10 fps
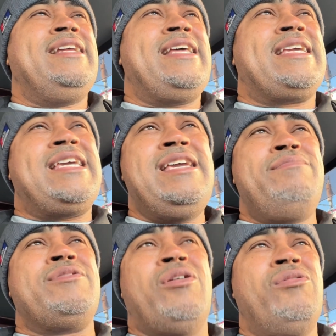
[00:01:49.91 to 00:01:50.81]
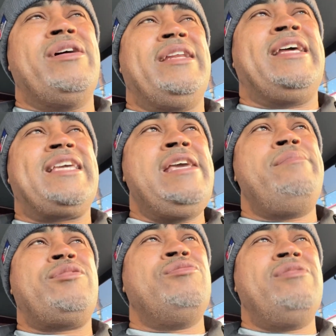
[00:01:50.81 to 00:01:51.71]
They keep going, they
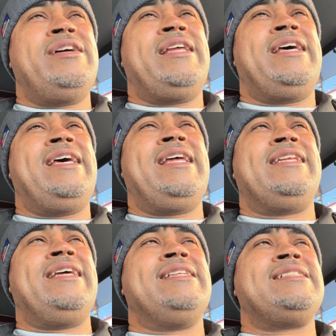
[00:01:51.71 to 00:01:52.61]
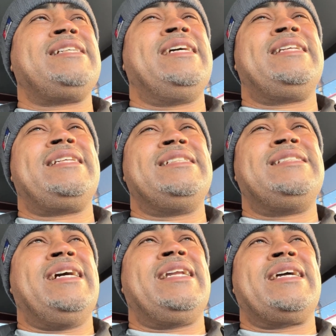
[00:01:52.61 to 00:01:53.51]
keep doing it, and it's like there's
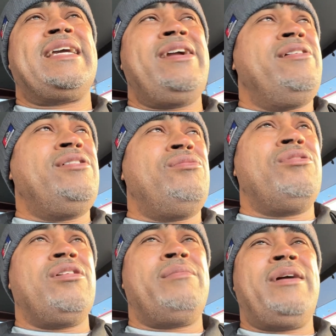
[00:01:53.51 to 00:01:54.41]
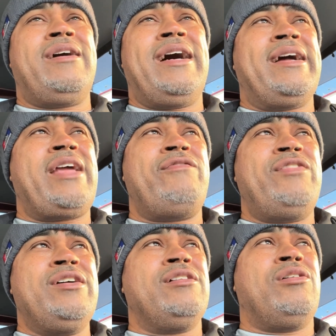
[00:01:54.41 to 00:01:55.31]
not a care in the world about how they
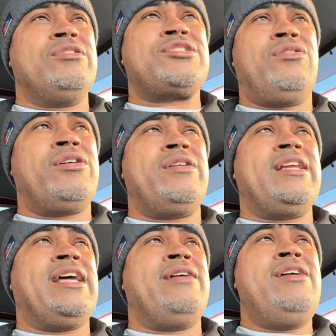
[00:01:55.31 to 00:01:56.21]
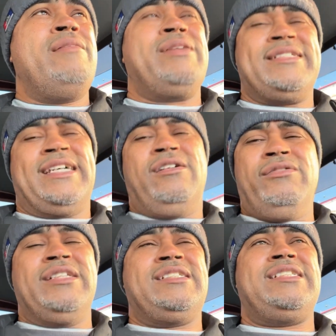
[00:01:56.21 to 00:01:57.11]
feel or what's going on in their life, because I don't
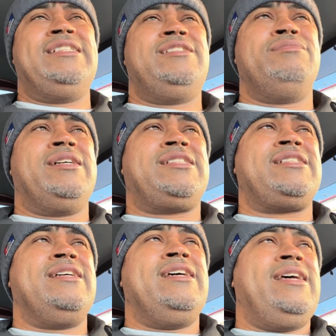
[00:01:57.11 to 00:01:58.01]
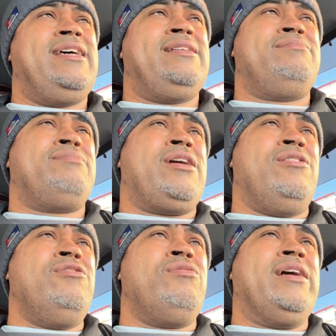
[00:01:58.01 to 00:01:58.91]
really see too much in my
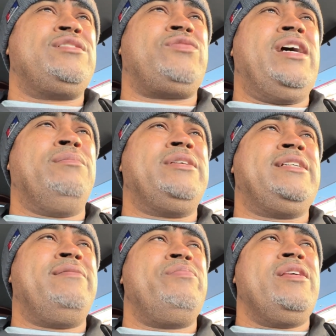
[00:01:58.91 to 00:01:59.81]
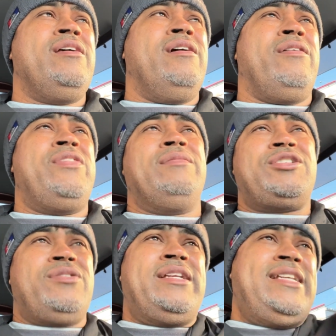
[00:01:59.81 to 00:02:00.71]
own wife's family of them
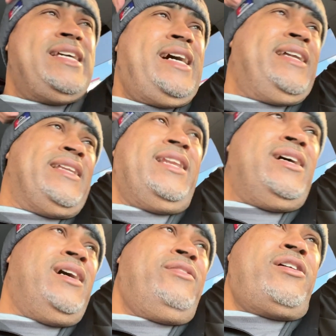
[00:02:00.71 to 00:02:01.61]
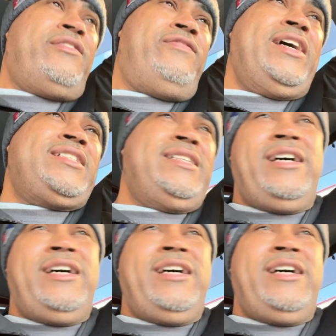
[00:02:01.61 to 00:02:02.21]
showing any kind of love or affection.